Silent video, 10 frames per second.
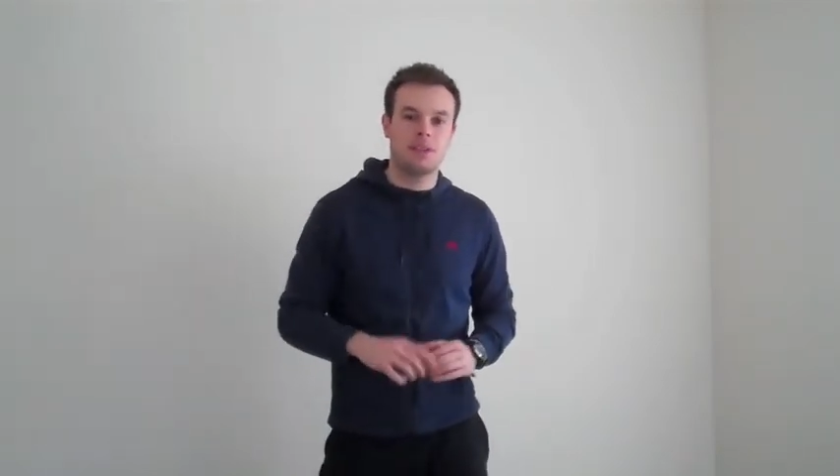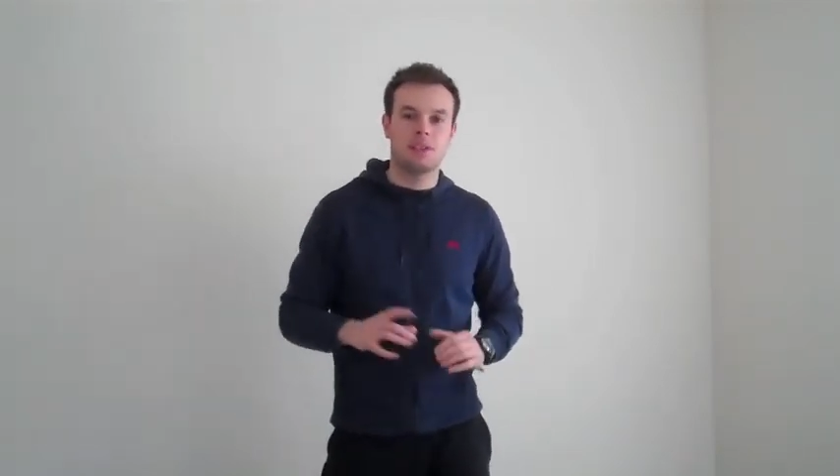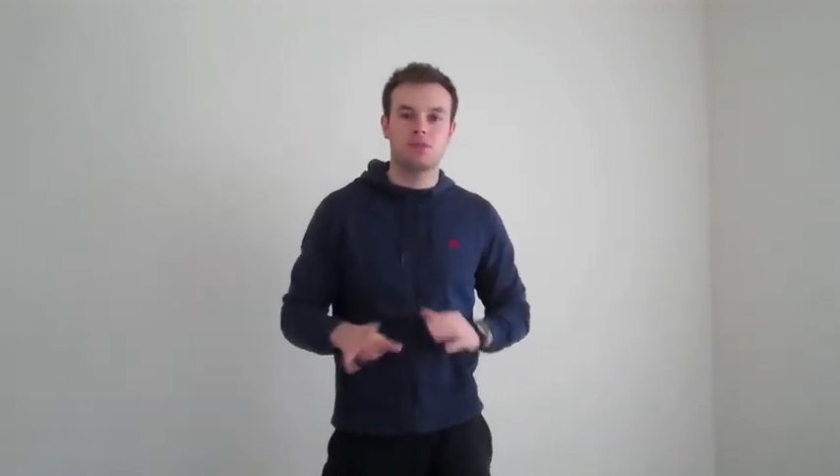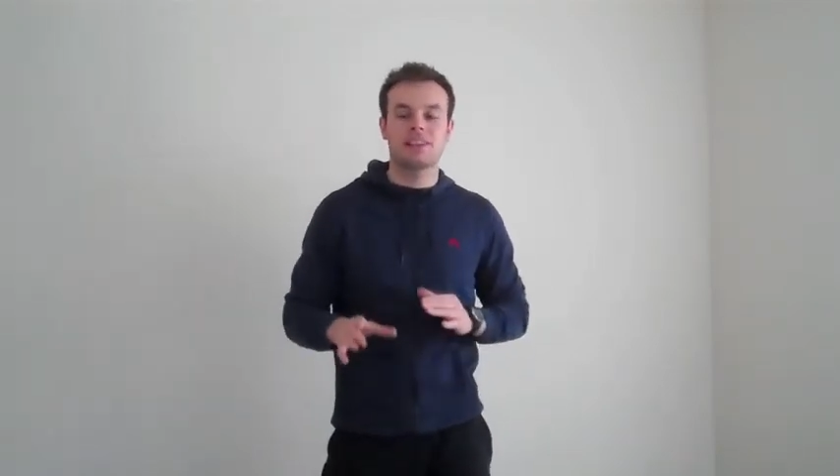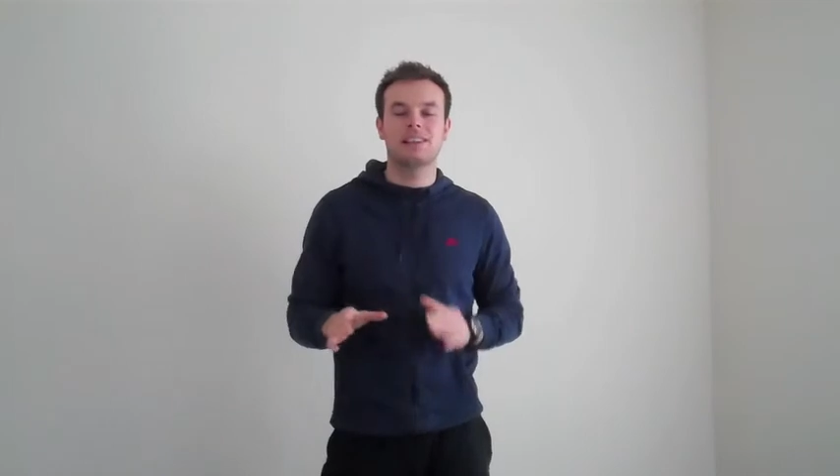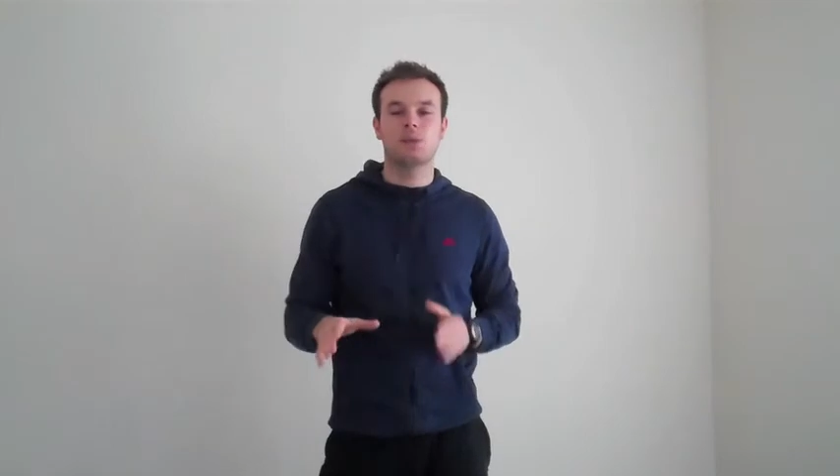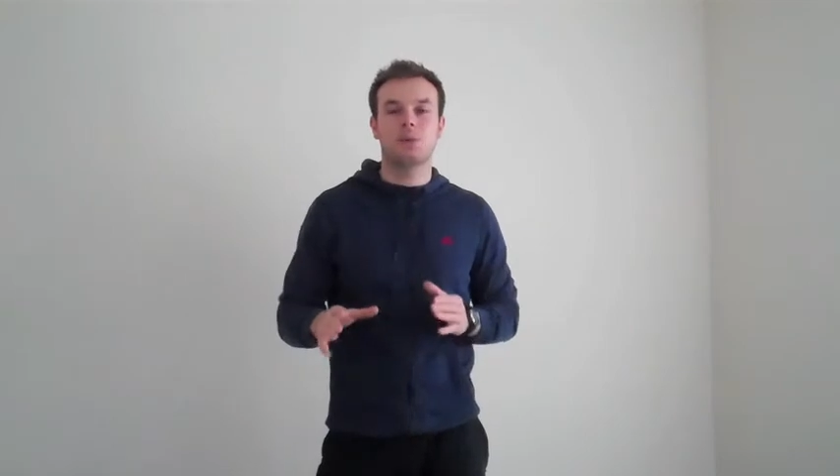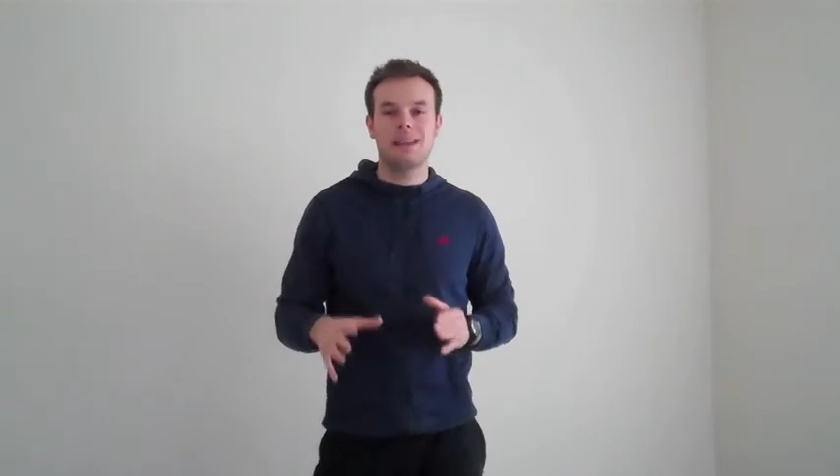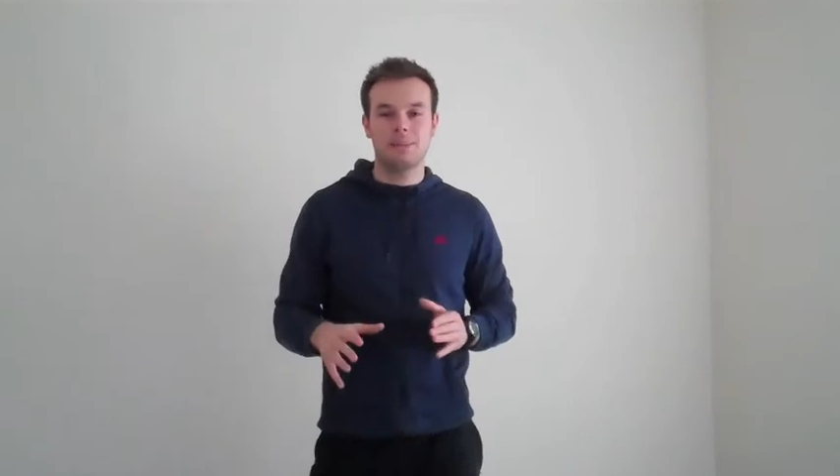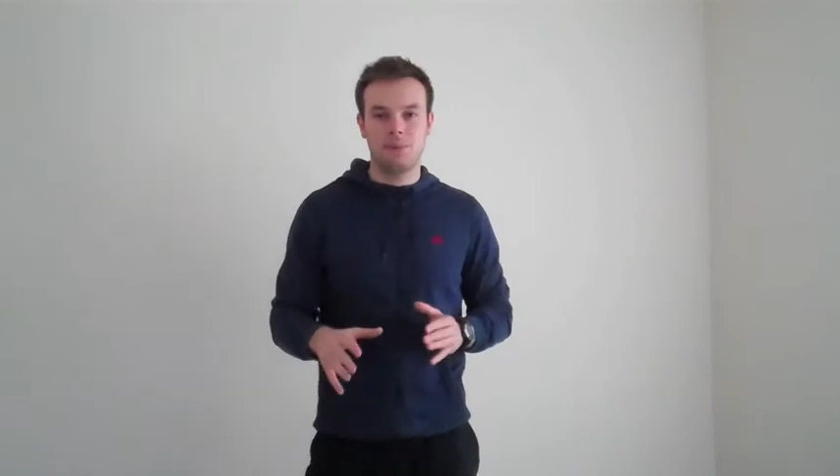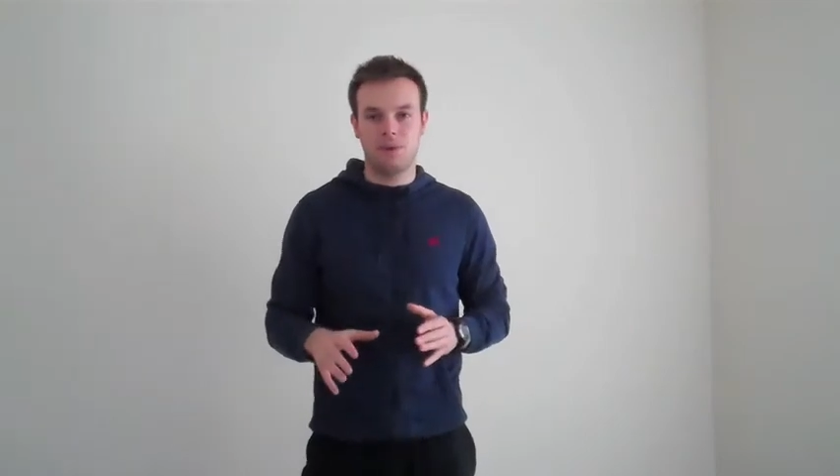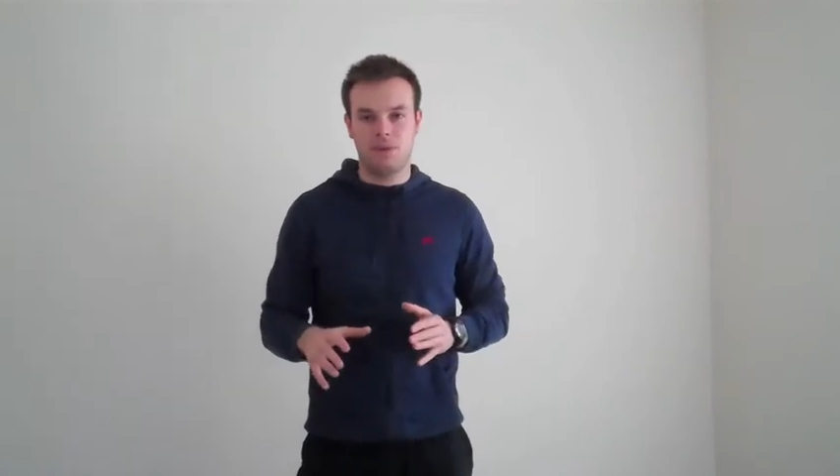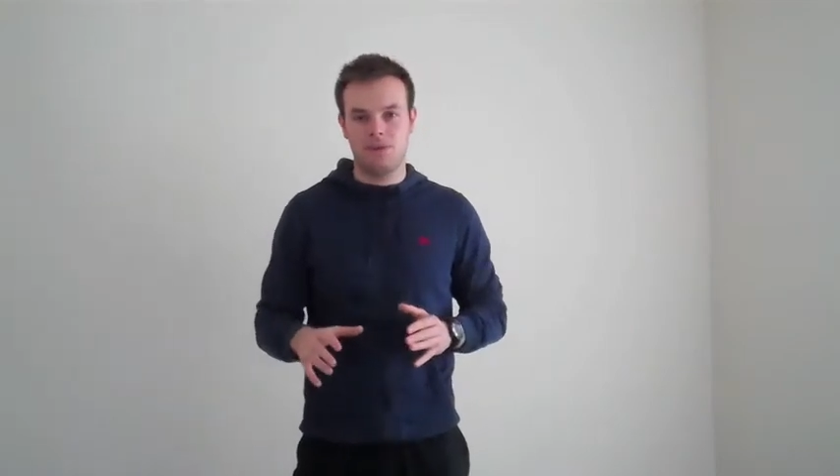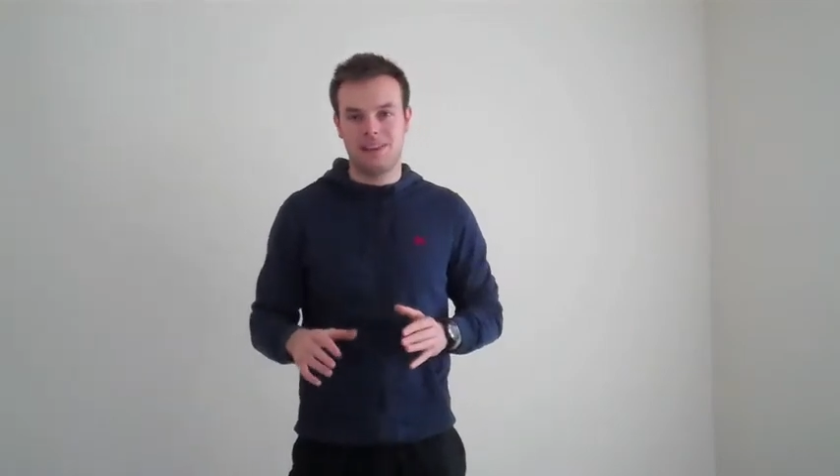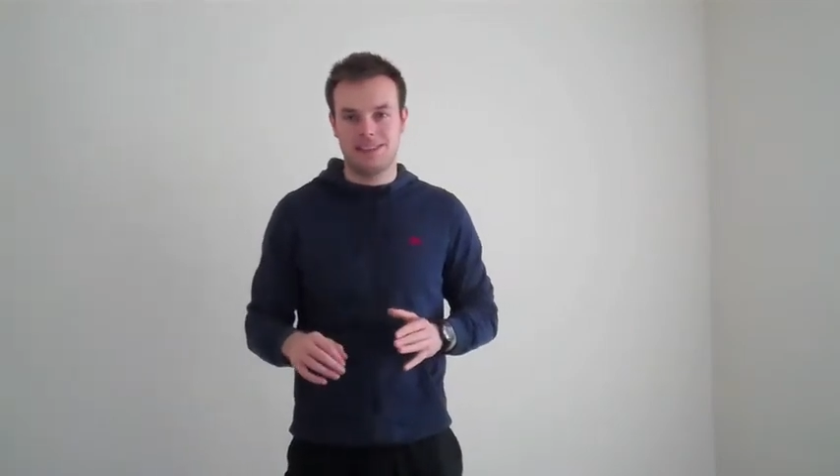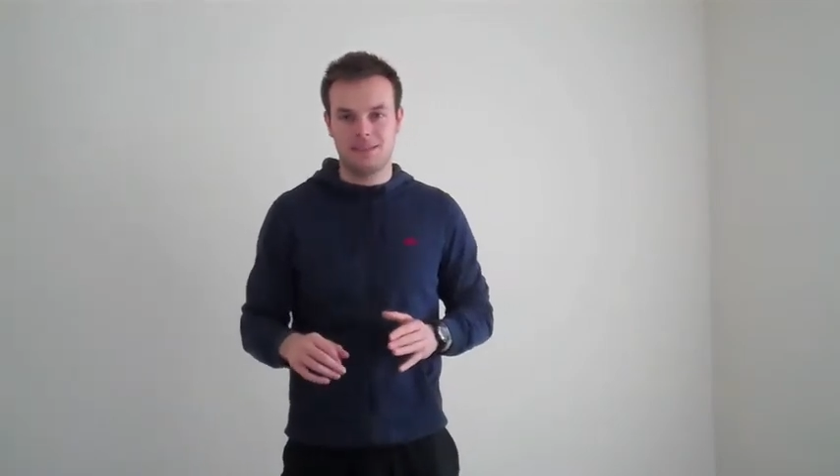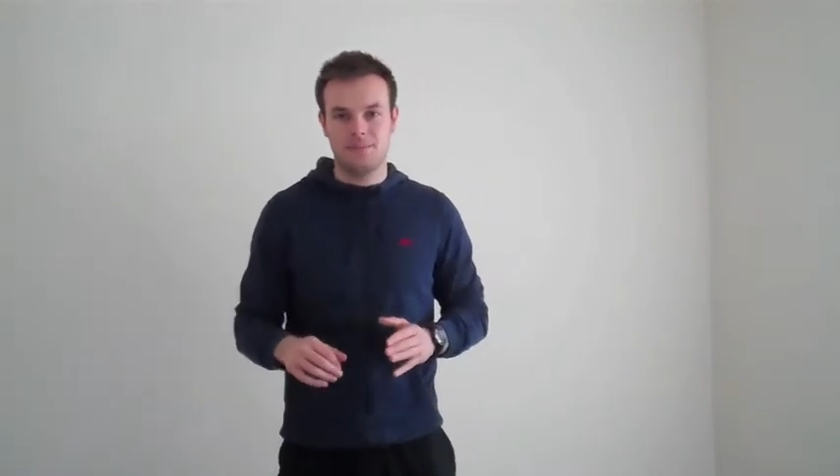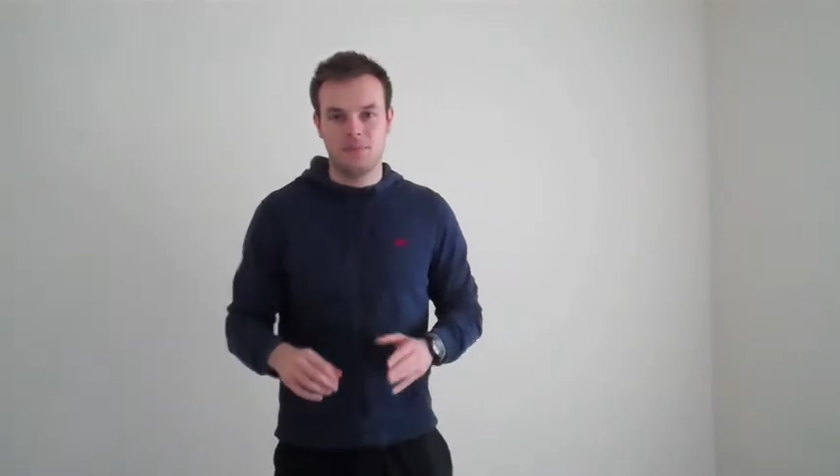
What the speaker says: and a great little way to burn fat.